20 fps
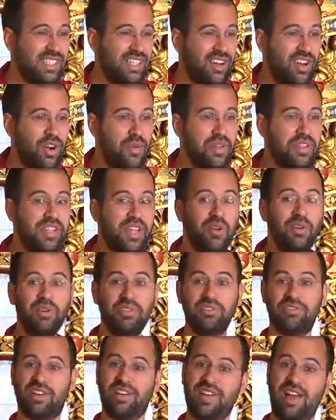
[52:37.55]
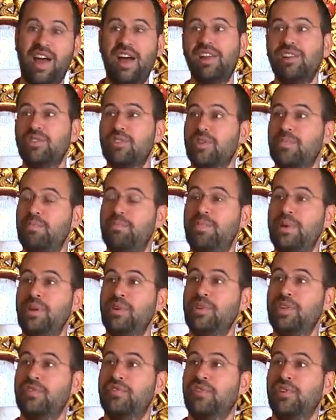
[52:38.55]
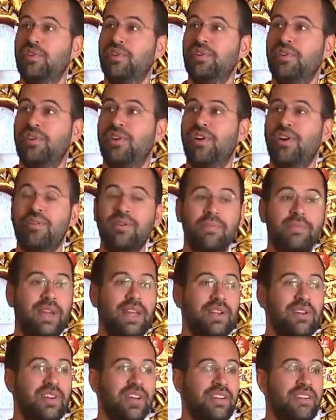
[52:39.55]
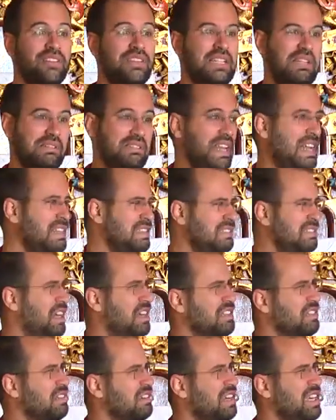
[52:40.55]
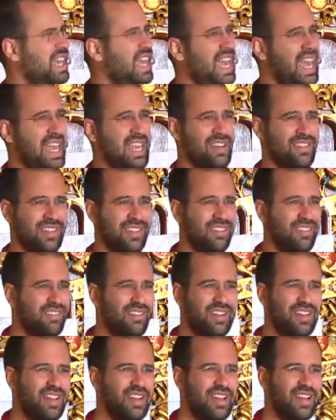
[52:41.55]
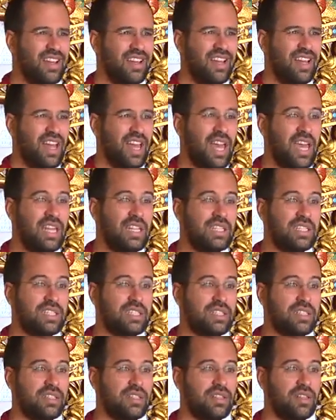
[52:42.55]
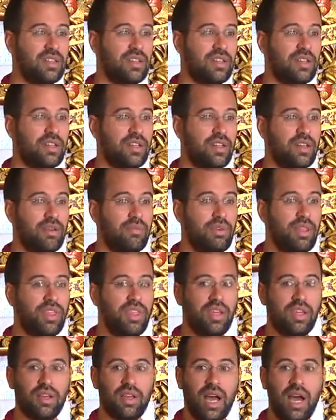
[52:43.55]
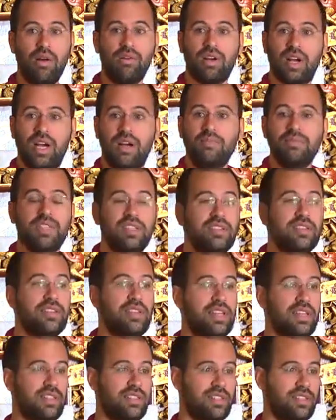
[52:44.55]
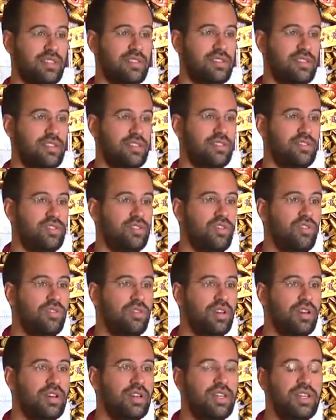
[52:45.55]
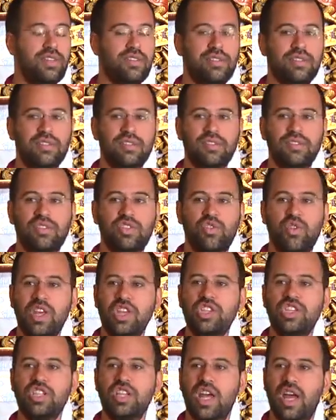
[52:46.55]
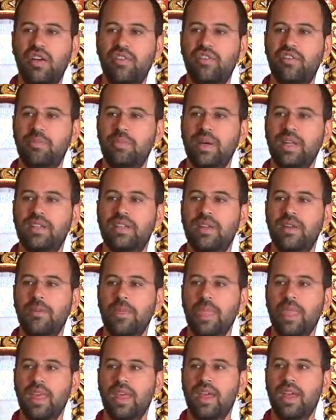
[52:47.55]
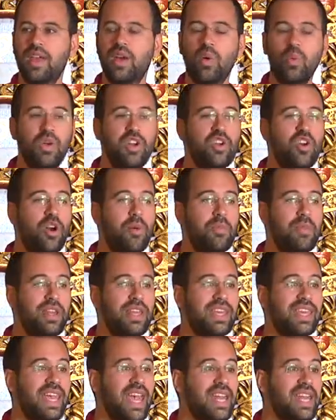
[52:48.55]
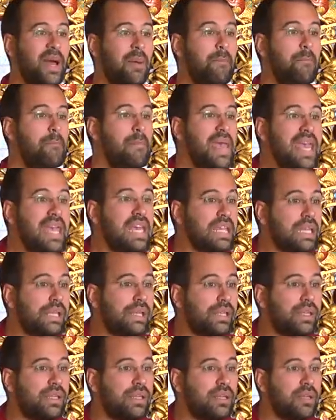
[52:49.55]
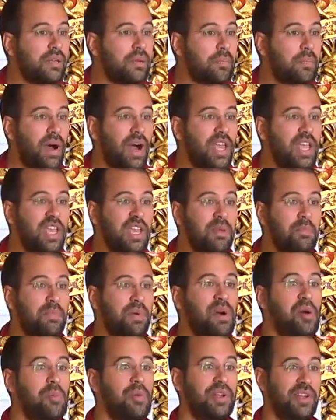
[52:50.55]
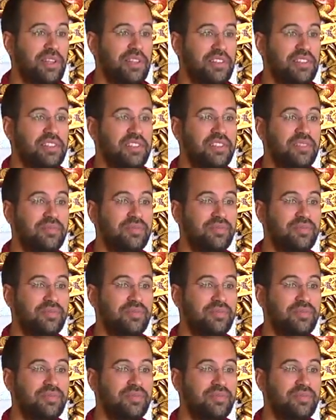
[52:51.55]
Or we say, oh, look, I look beautiful. Or we may look at it and say, oh, that's not okay, you know? And we think, how come this is like this? So it's strange enough, but we normally get amazed by impermanence.